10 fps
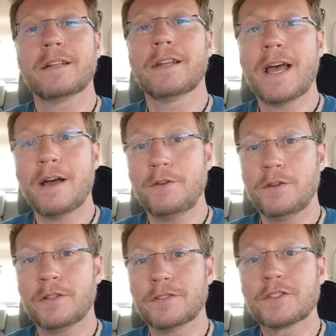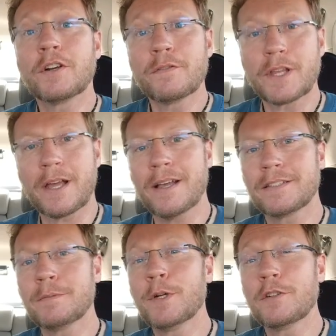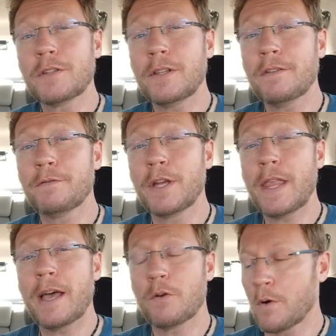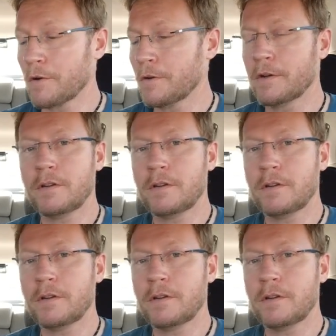on how you can serve the customer delivering that order.